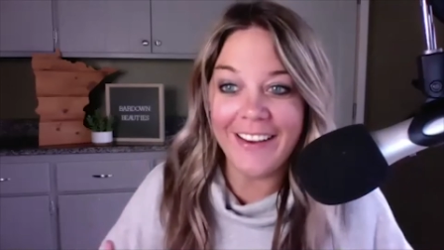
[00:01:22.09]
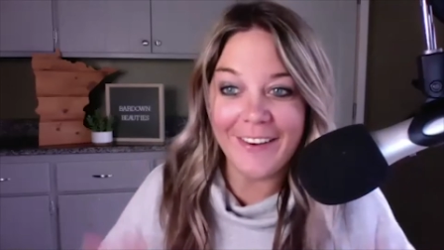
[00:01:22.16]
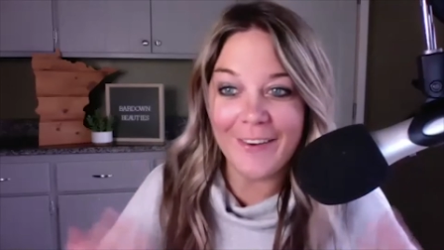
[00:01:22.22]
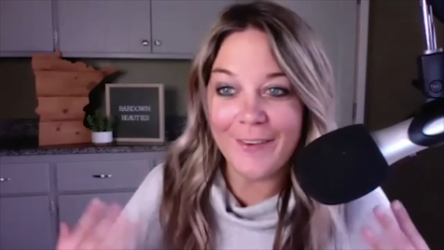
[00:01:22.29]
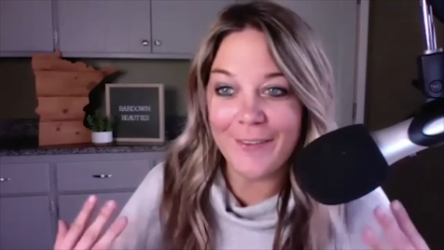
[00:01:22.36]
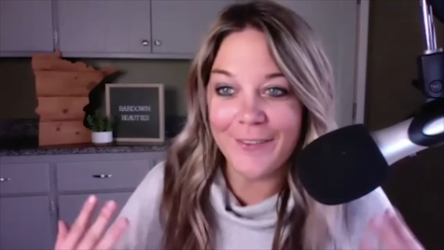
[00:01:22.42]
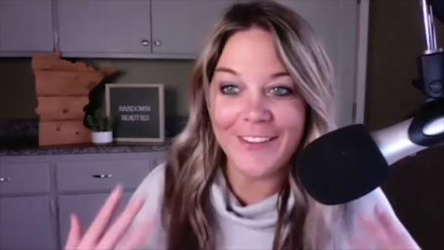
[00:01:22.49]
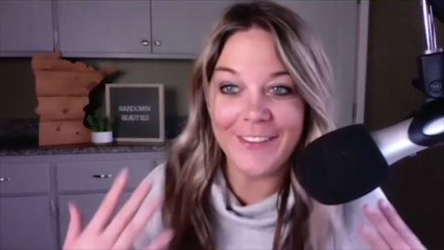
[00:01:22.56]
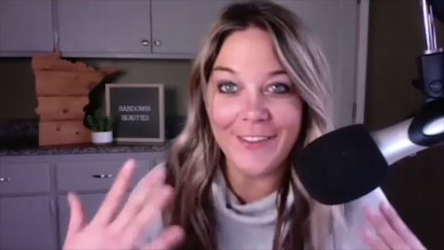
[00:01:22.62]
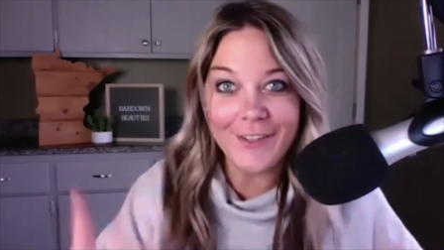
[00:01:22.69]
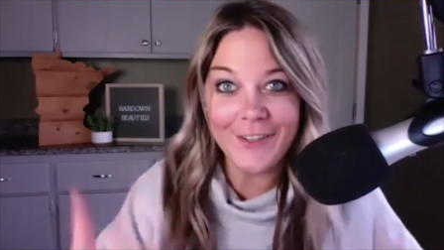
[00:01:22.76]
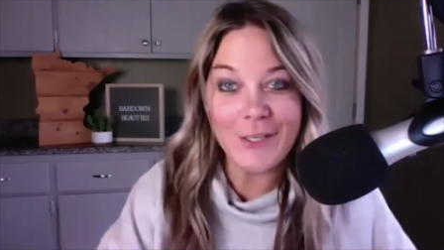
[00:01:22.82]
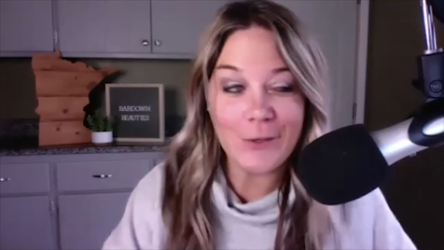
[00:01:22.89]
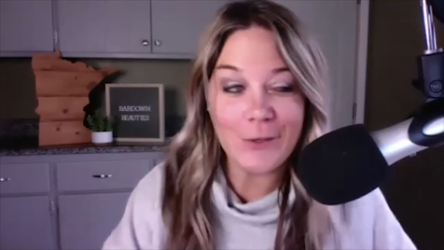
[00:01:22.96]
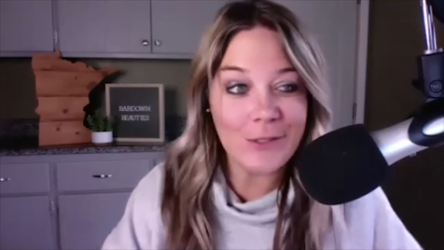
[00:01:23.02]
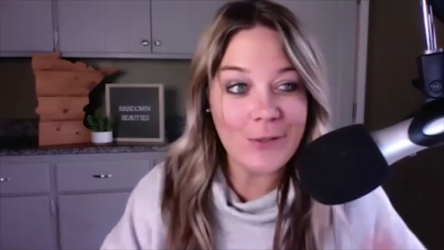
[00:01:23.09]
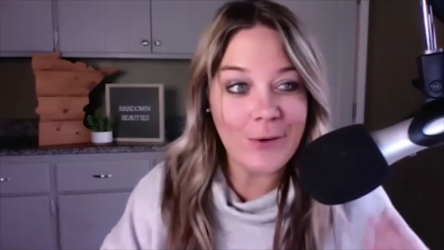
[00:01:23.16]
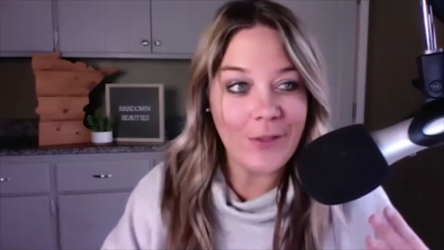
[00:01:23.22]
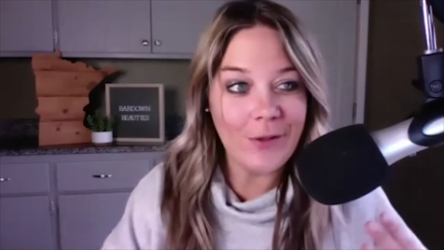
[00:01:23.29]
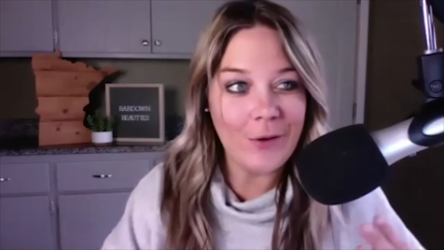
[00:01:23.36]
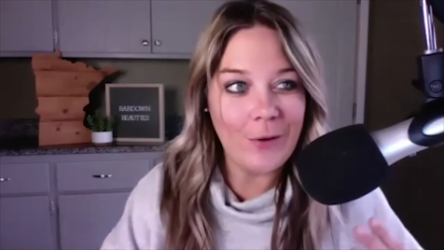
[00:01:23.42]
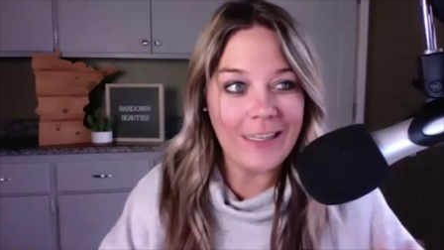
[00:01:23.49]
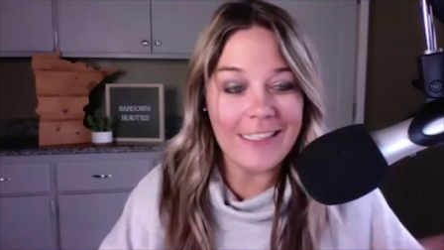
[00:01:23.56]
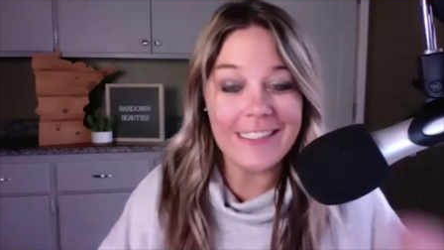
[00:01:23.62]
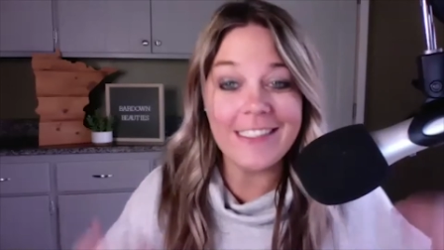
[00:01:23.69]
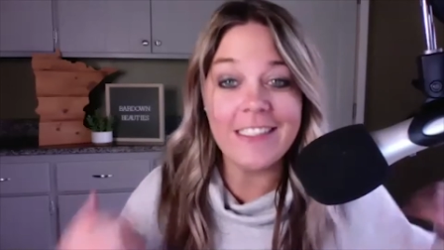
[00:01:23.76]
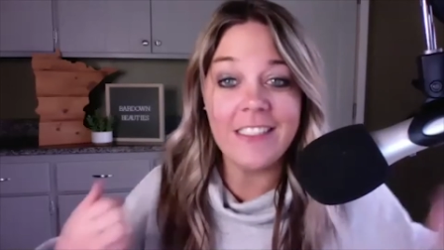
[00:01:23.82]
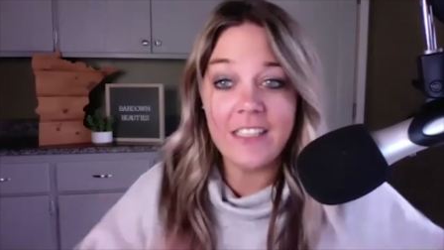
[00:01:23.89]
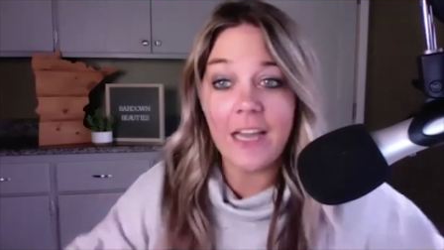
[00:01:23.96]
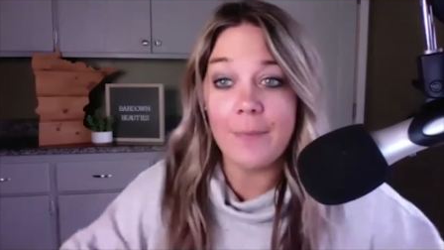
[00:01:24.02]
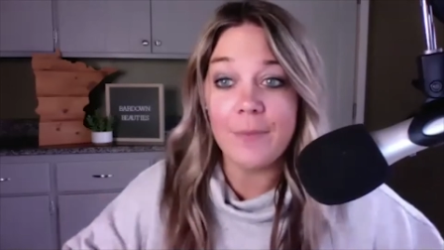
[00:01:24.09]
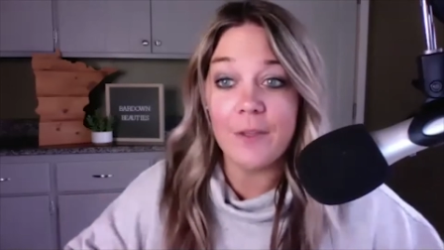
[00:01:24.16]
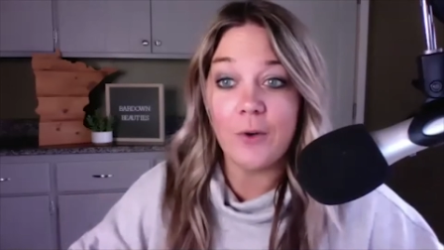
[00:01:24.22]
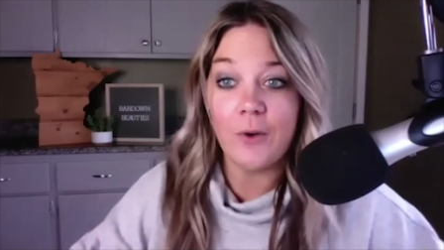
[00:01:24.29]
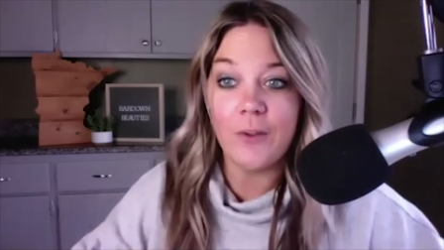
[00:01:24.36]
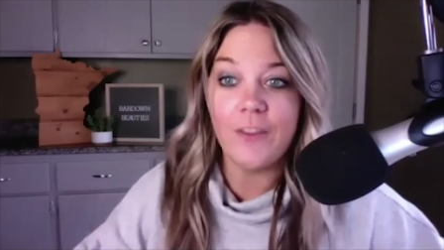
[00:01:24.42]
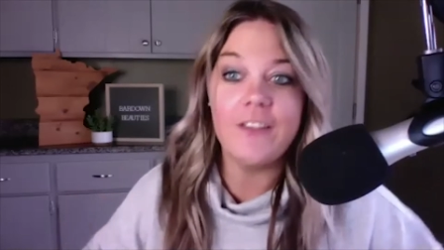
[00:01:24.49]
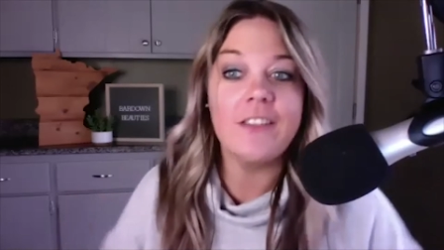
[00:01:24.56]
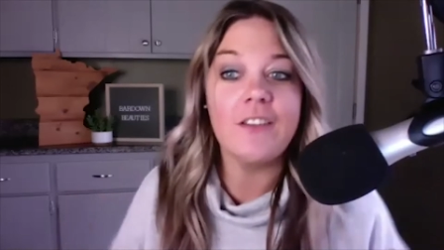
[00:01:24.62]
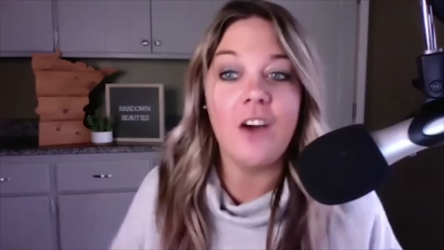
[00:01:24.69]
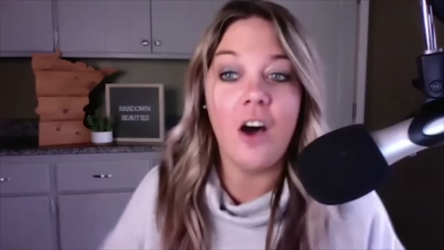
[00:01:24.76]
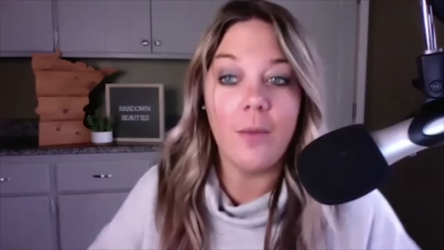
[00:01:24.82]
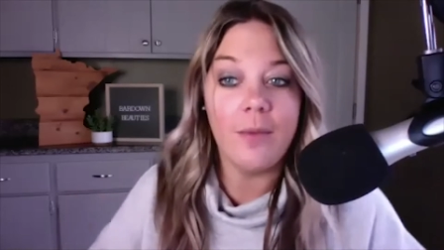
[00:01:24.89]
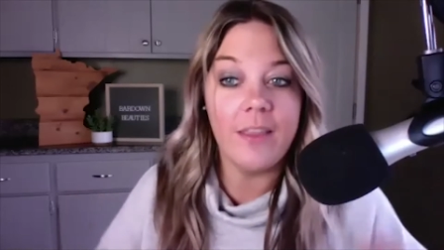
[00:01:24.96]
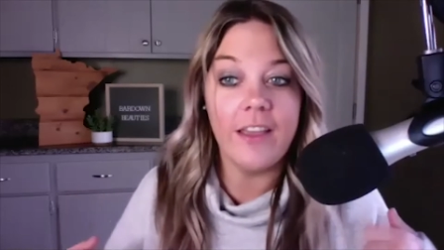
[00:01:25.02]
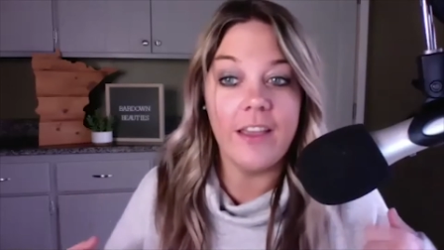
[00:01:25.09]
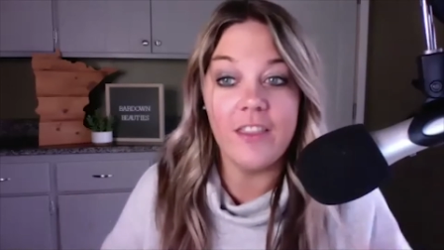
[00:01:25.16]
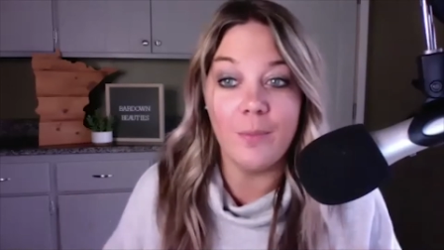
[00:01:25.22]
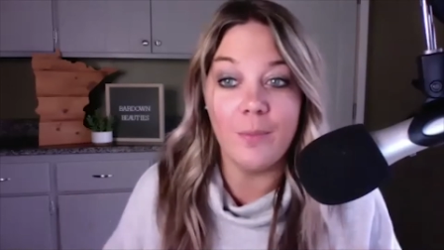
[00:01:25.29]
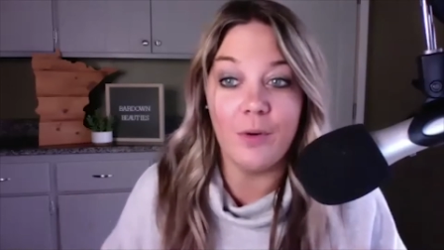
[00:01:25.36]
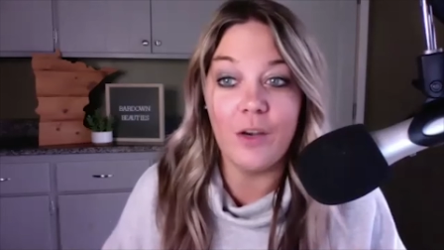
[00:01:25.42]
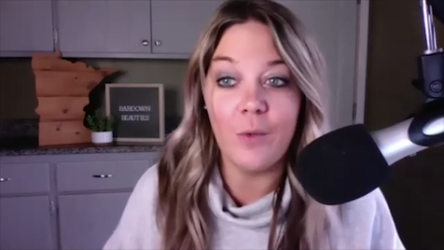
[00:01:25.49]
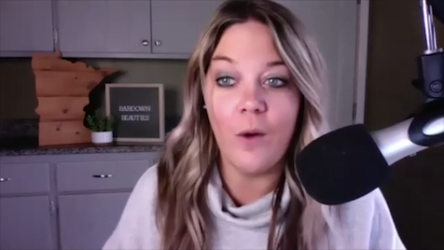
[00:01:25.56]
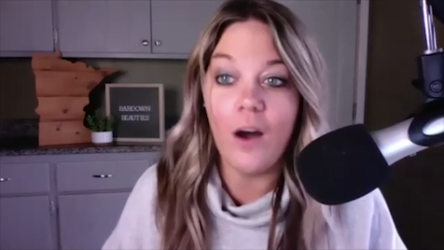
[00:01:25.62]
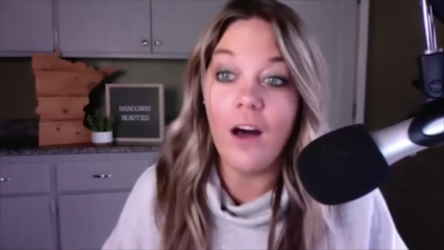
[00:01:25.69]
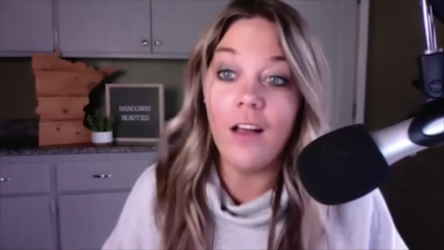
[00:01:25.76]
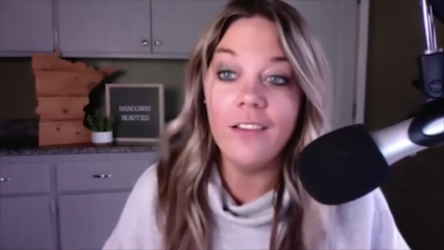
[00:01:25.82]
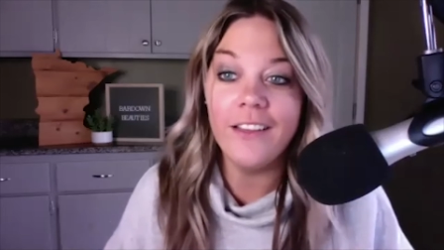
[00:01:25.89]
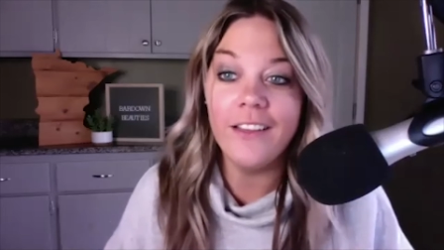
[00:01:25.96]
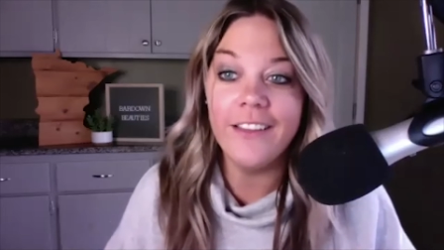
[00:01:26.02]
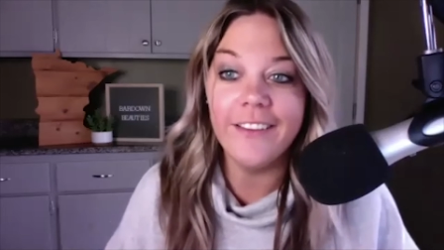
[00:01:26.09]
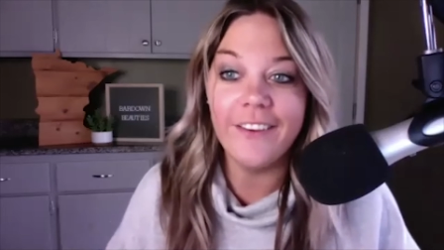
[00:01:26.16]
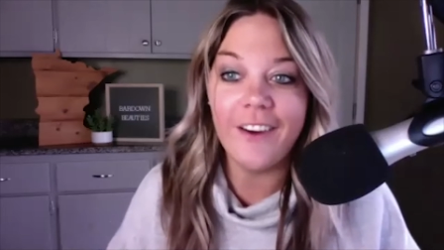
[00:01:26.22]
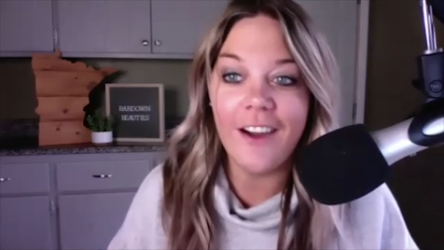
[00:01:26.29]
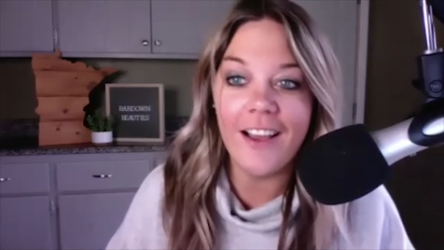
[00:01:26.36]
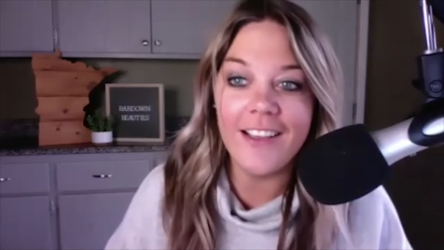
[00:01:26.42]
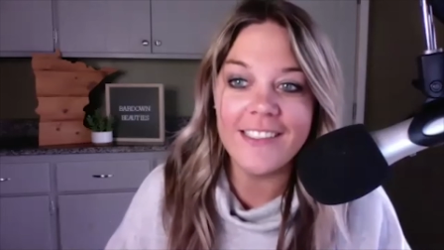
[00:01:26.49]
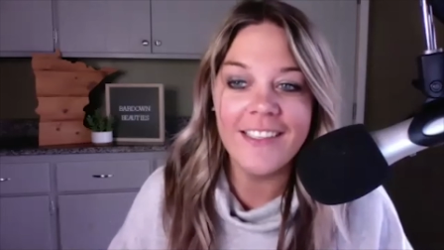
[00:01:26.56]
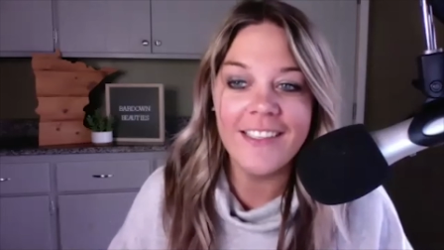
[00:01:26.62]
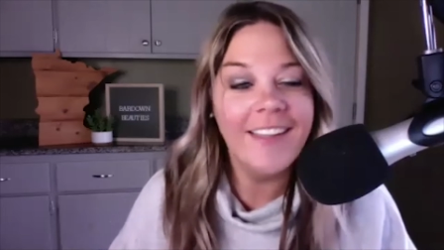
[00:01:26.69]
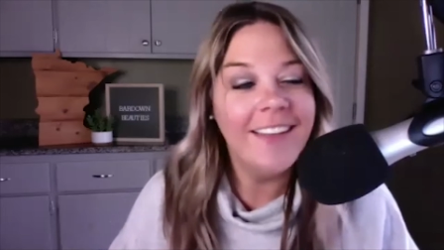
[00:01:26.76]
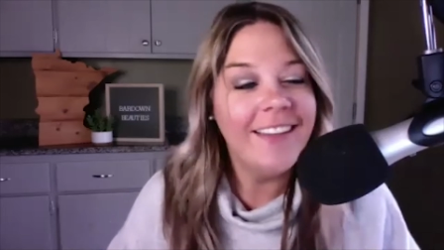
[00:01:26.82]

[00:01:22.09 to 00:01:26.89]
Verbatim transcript: I don't really look to go score the goal. I stop the goal. They used to call me like the brick wall in lacrosse.